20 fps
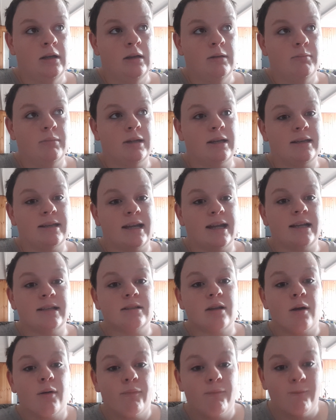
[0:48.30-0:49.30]
But it takes
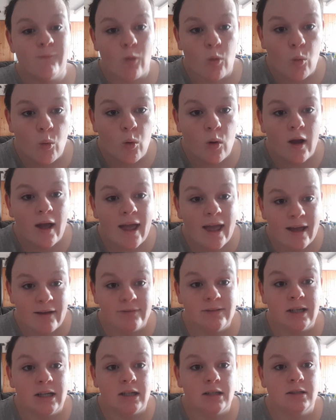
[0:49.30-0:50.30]

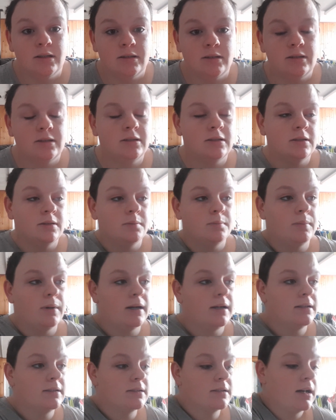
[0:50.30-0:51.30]
forever.
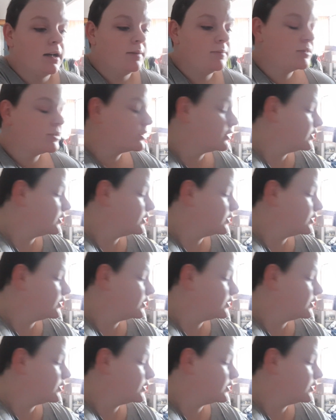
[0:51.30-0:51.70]
But I'm just